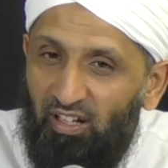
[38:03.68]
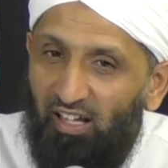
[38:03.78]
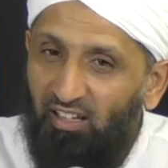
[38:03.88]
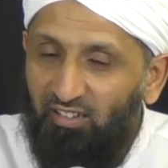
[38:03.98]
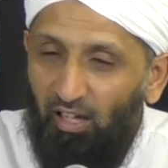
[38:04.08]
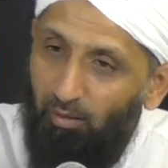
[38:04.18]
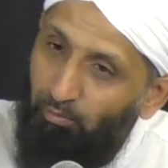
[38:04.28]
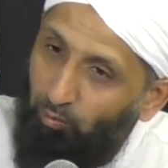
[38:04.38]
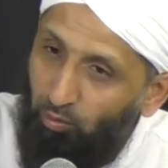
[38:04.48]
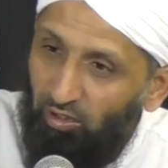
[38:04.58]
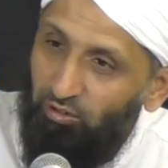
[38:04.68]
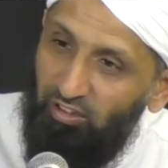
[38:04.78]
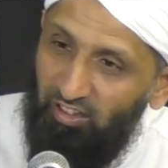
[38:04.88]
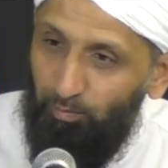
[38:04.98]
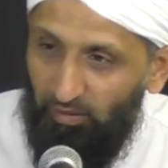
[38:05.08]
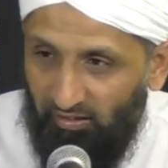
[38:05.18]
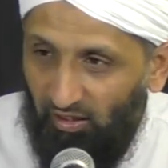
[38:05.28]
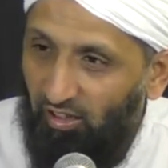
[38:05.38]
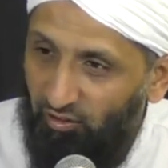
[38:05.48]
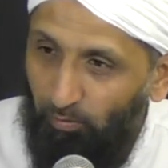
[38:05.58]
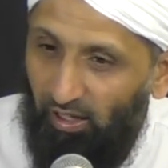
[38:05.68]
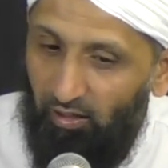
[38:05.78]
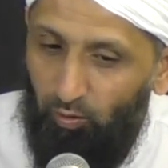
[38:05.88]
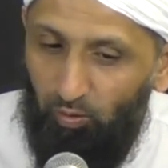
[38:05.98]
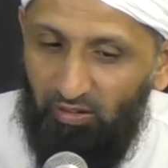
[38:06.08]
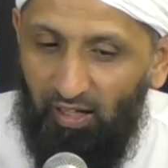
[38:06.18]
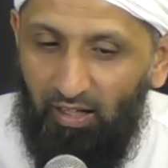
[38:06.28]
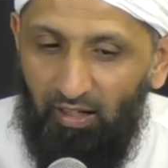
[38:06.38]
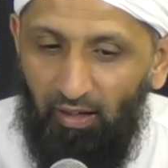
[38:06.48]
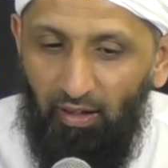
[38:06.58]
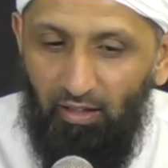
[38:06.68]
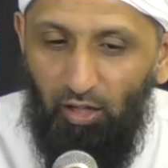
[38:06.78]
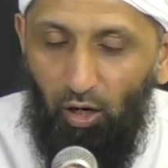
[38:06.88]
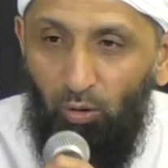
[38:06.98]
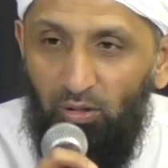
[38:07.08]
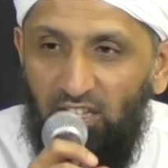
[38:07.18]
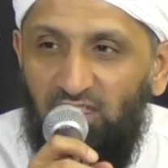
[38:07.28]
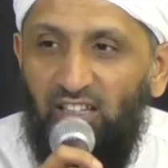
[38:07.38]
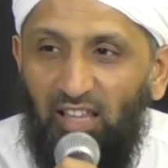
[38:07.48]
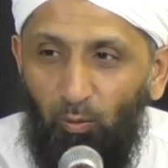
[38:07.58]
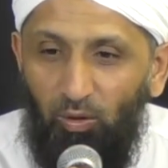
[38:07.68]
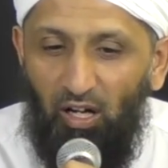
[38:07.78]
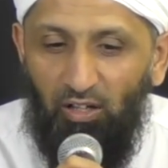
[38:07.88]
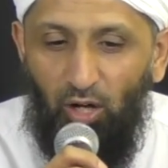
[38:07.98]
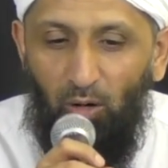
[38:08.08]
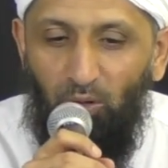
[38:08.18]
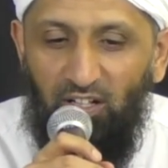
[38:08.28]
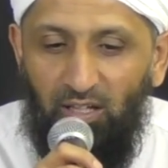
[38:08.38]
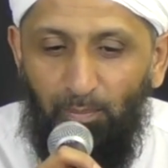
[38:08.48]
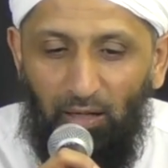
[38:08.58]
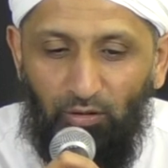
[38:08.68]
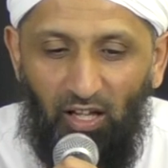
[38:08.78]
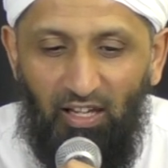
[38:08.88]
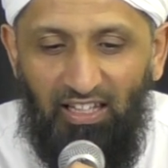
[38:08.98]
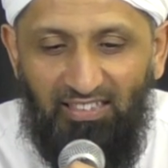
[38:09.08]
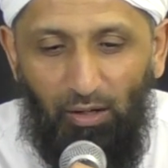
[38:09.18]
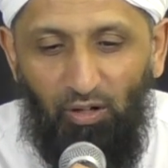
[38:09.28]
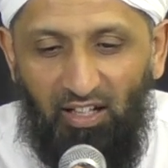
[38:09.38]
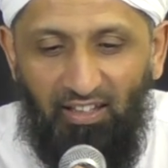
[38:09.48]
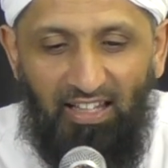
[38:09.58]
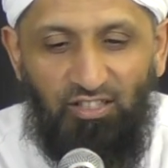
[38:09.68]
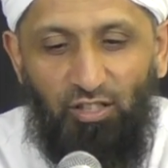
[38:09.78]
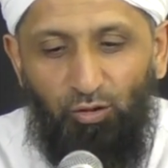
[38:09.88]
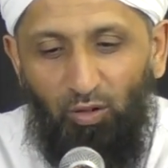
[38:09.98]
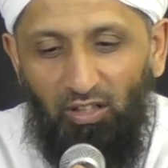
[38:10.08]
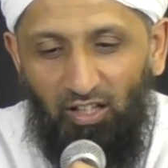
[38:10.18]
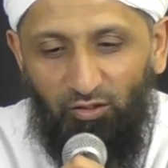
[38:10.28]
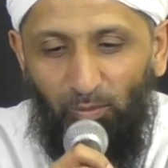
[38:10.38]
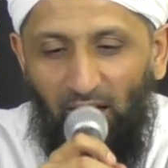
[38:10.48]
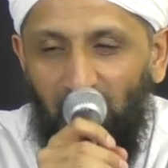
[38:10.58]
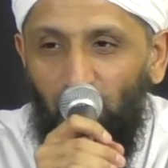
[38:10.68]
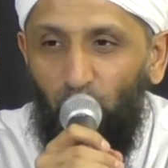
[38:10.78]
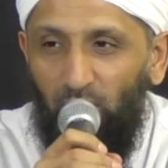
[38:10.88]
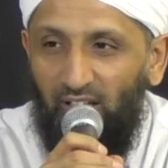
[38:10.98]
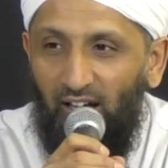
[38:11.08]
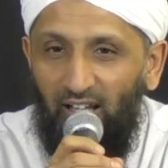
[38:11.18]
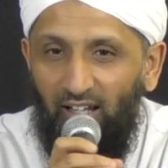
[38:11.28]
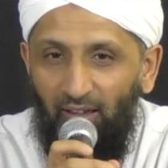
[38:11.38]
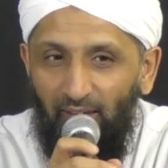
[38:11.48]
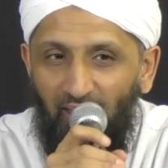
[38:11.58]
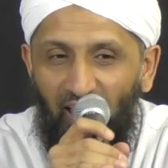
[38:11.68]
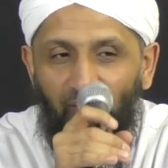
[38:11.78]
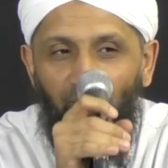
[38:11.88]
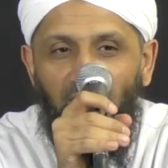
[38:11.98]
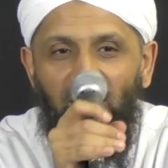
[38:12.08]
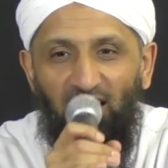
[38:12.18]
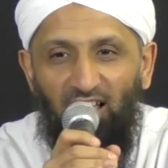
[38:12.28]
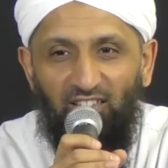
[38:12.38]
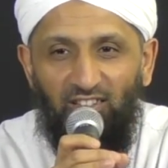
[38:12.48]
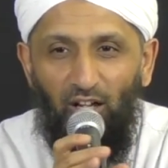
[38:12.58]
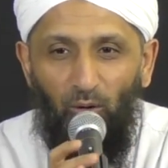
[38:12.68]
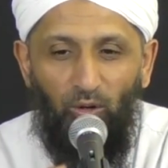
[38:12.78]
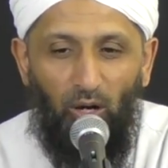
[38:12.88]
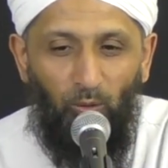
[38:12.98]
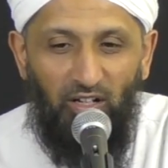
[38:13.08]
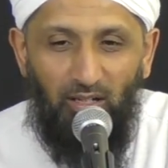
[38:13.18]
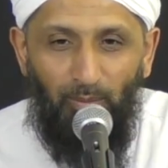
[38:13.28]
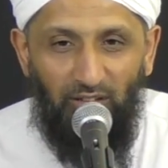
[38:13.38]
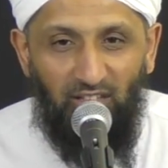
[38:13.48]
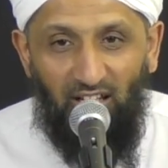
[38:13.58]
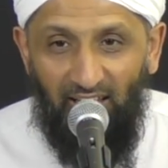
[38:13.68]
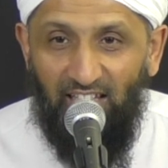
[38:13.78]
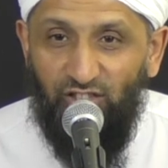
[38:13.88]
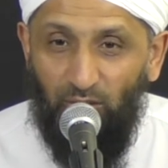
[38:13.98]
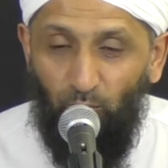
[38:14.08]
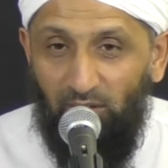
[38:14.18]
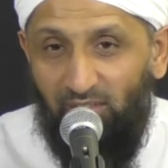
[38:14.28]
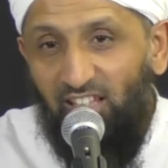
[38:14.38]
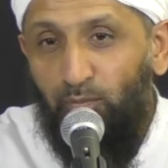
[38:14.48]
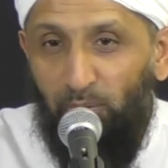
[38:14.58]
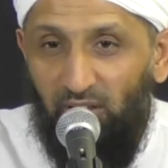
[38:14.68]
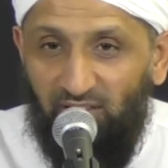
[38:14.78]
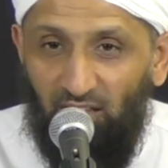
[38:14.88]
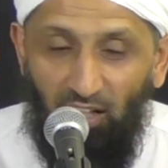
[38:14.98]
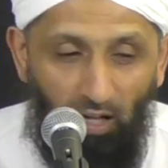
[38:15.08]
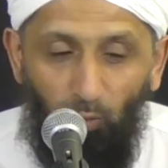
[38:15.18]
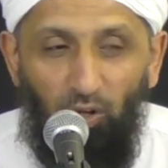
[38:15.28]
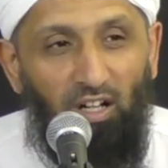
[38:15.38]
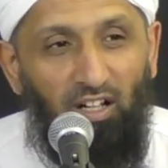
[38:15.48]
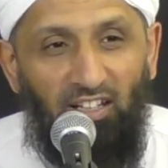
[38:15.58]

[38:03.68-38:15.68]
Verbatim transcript: else, but we want to displease Allah subhanahu wa ta'ala. The only thing that we are not worried about is our connection to Allah subhanahu wa ta'ala. Everything else, we are worried about the connection with this person. We are